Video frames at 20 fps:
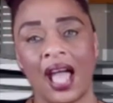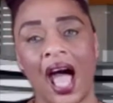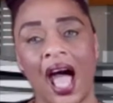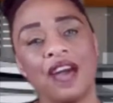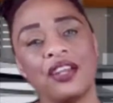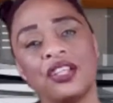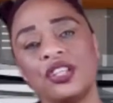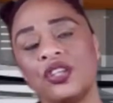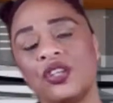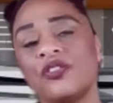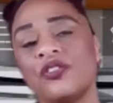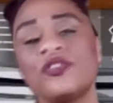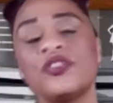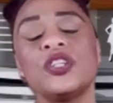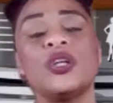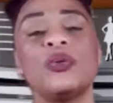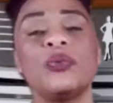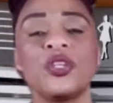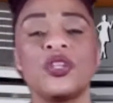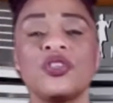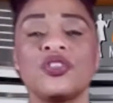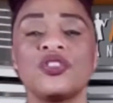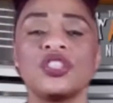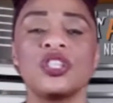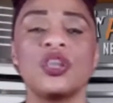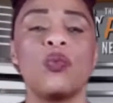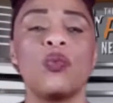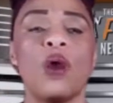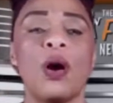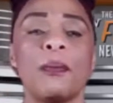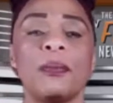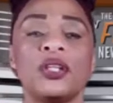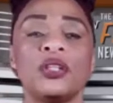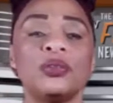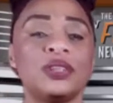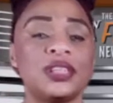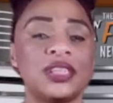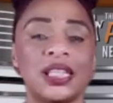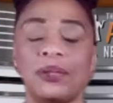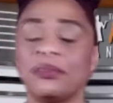How do you feel when you see a woman
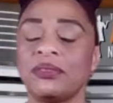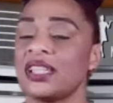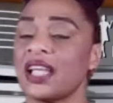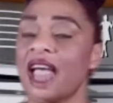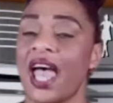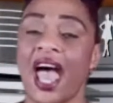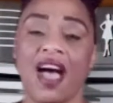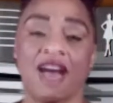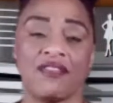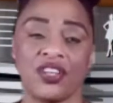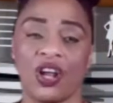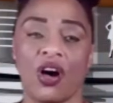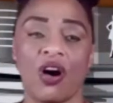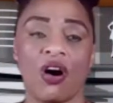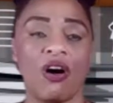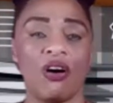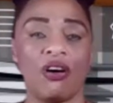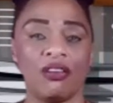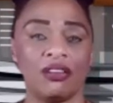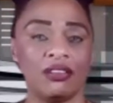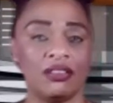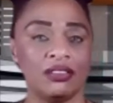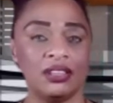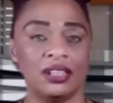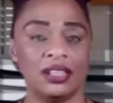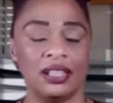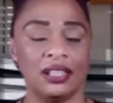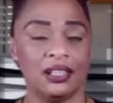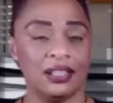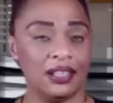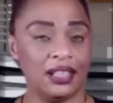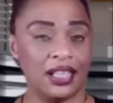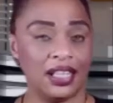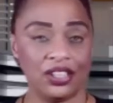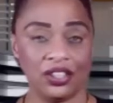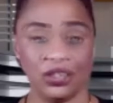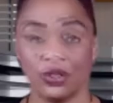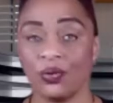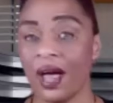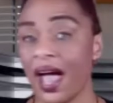who seems to have it all
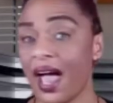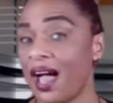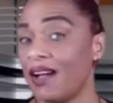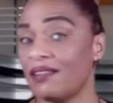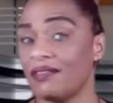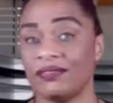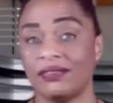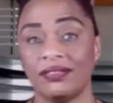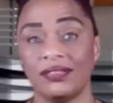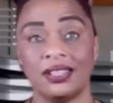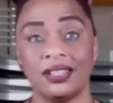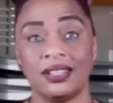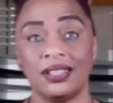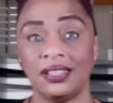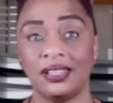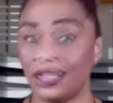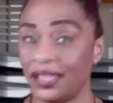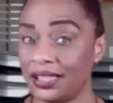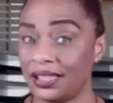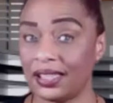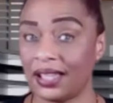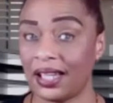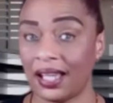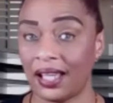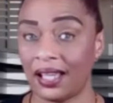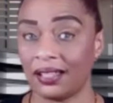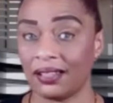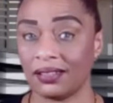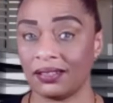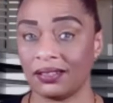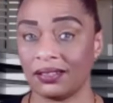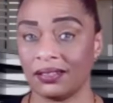and you have none of that?